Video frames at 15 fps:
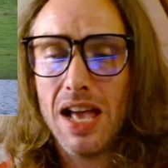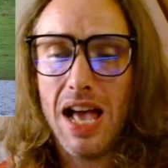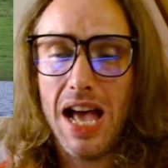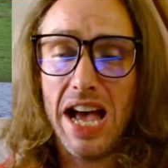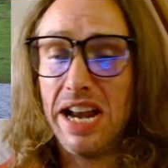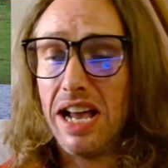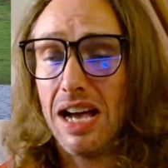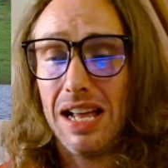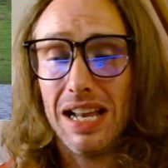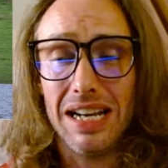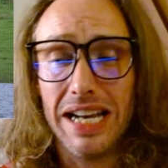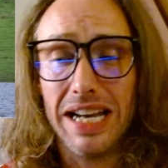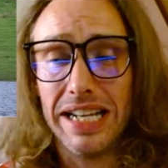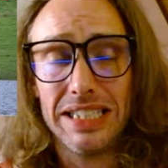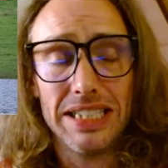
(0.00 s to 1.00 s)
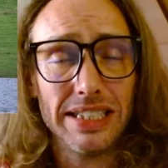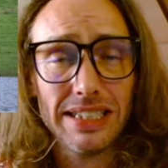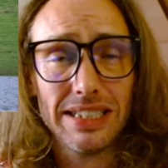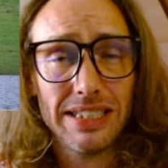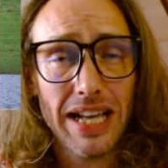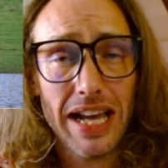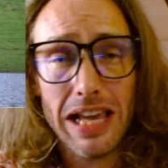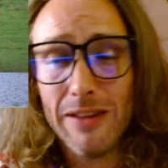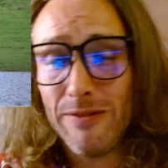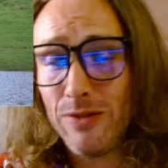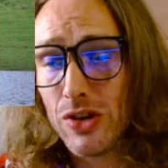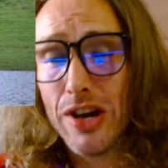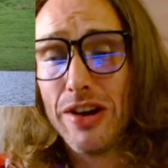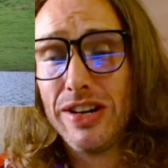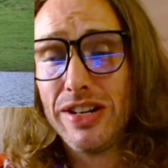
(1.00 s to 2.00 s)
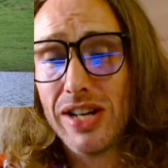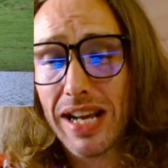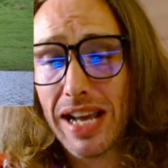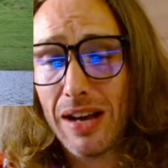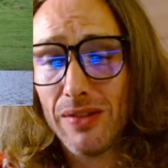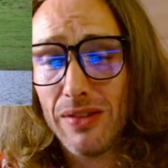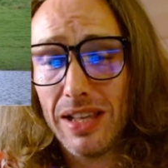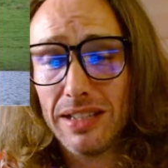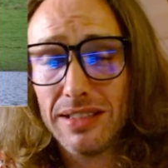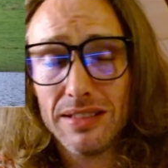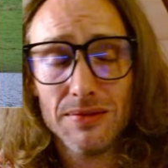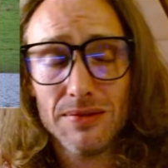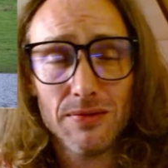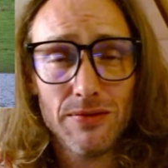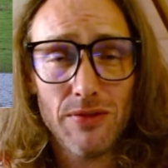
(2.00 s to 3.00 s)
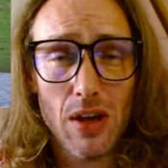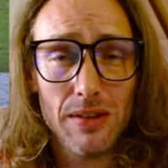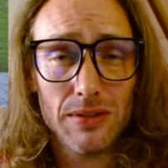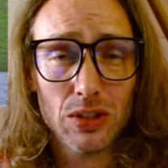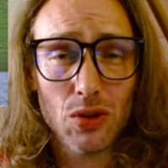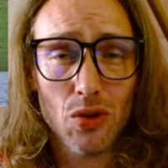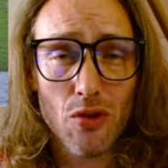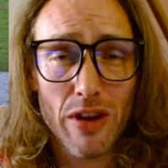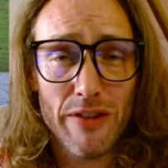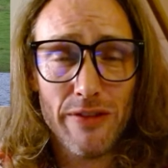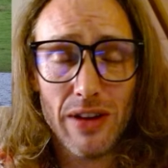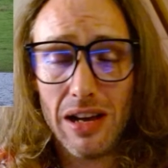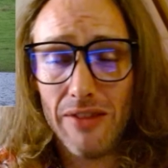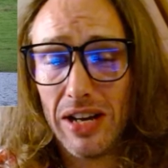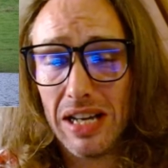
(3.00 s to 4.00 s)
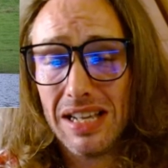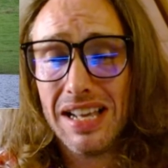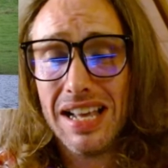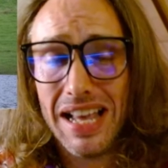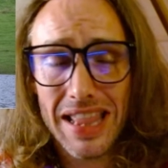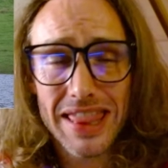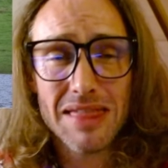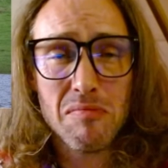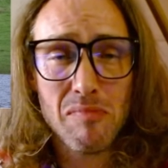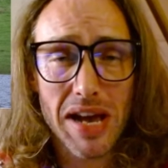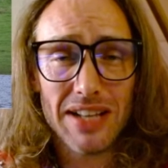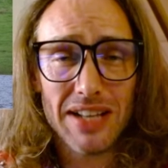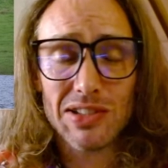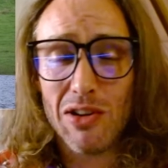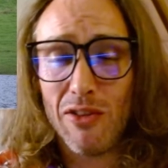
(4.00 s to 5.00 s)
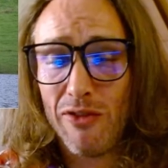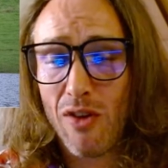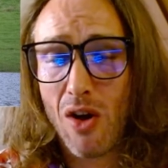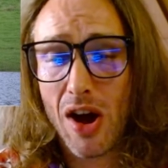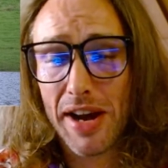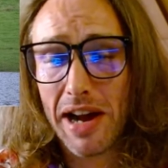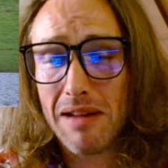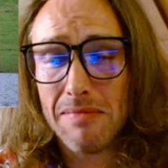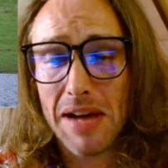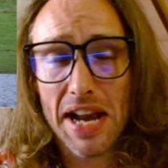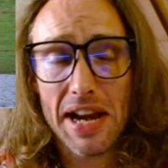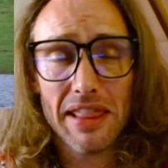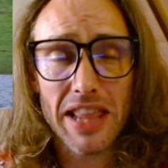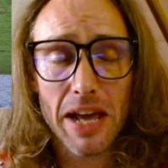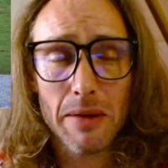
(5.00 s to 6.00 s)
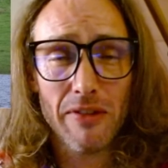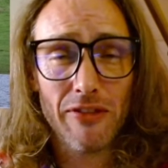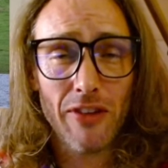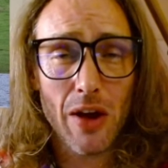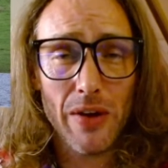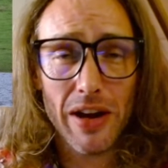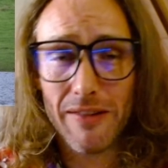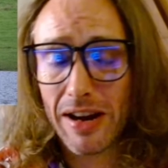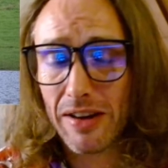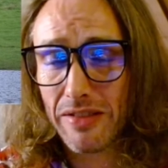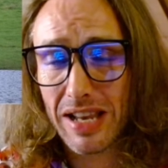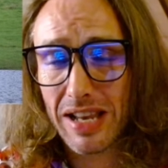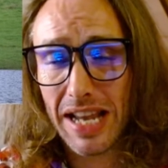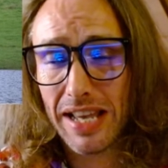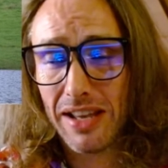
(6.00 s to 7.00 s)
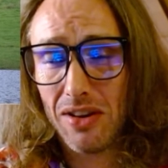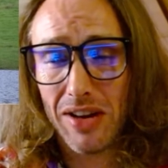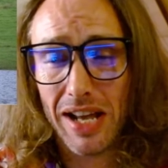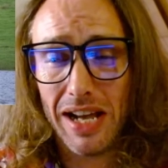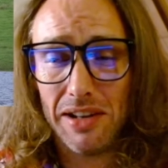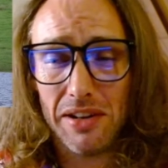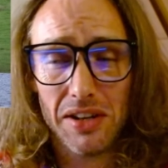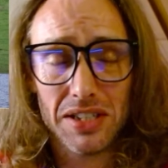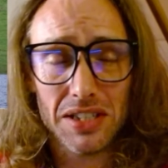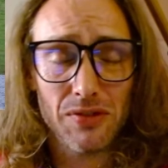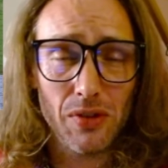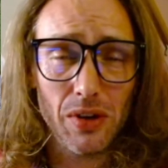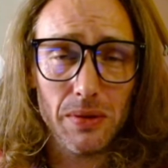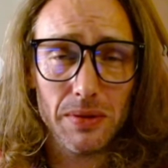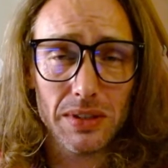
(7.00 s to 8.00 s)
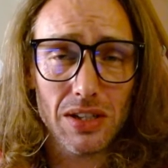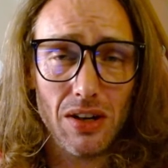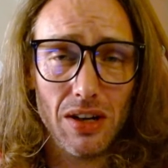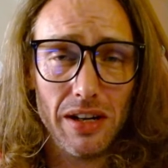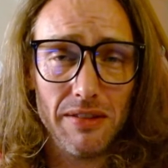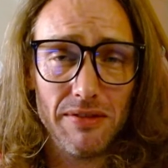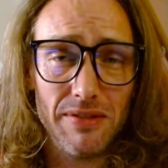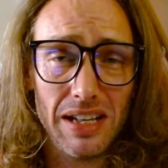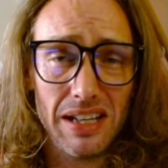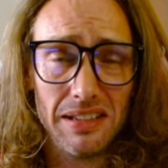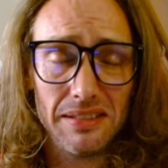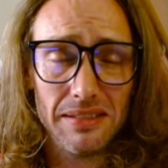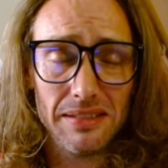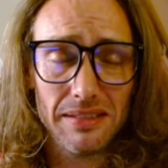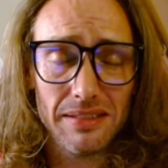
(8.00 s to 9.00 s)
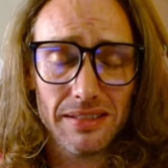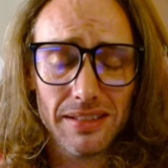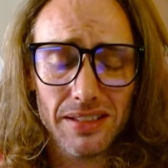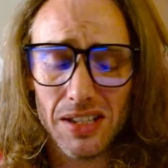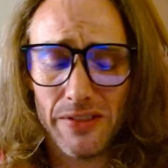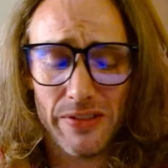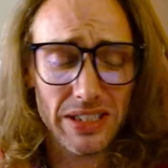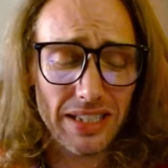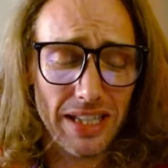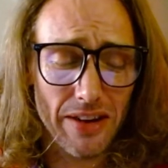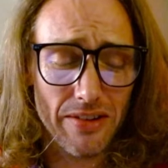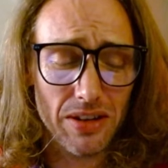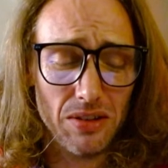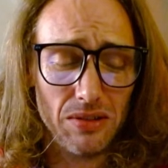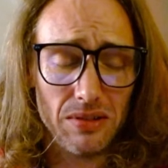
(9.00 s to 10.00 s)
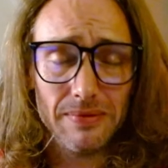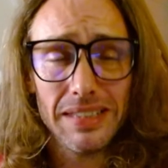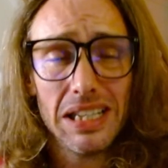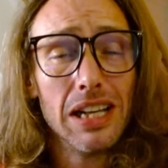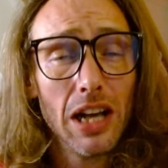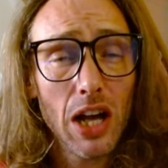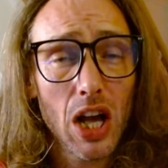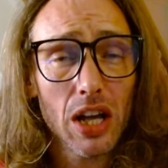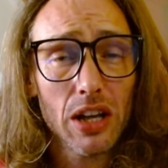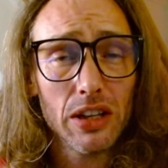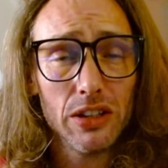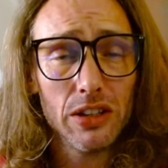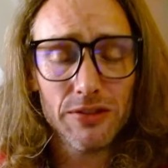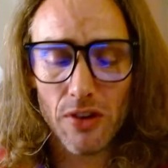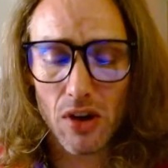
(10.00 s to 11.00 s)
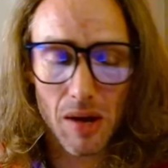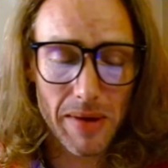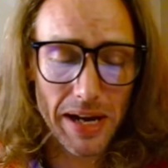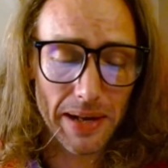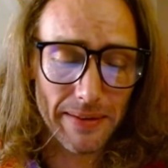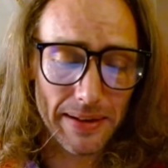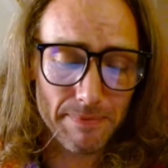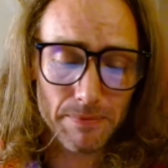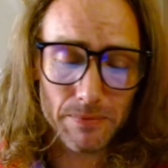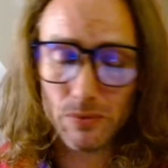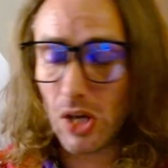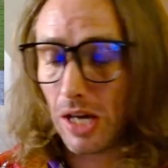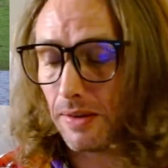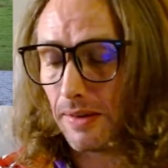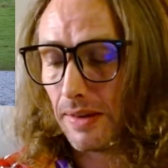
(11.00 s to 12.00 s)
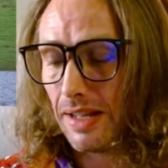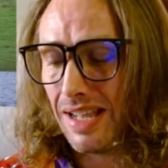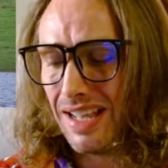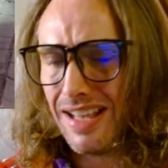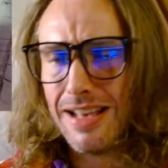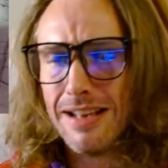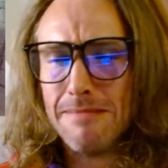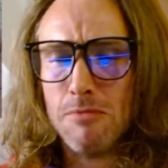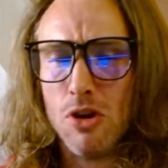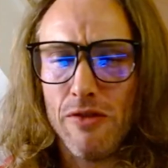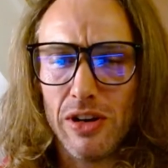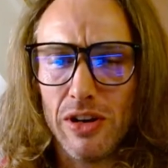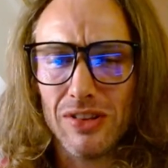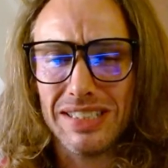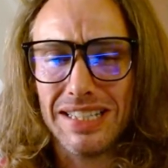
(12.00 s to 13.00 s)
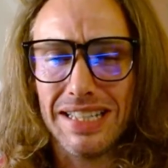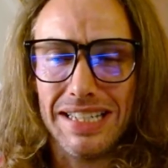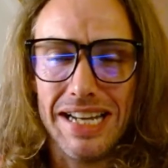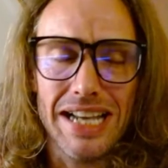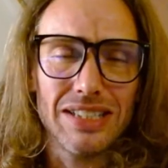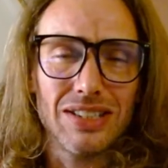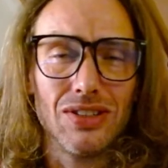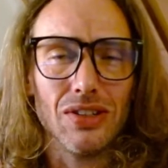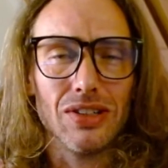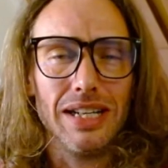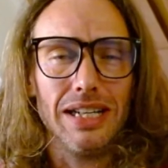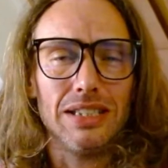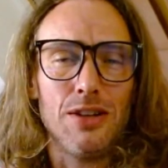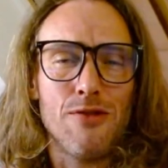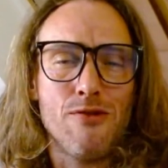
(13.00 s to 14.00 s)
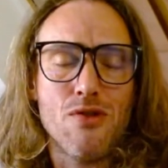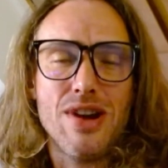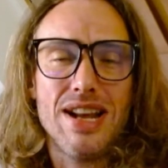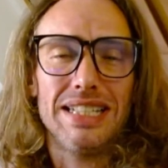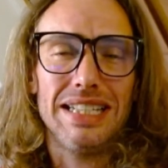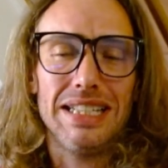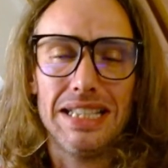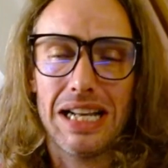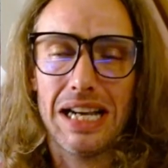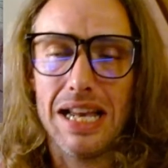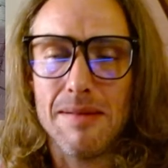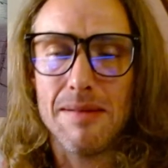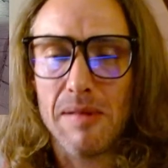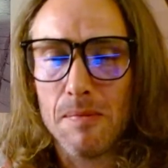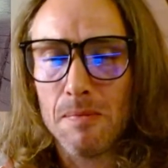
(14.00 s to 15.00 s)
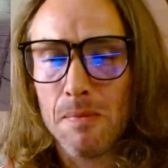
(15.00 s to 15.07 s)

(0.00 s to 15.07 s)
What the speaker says: And let's just say, if you go and check out this story further, the bears got fired up, man. They were floating around the lake on it, and I just thought it was kind of hysterical. Good vibe anyway. So, moving on to the next story, as you've already seen the clip,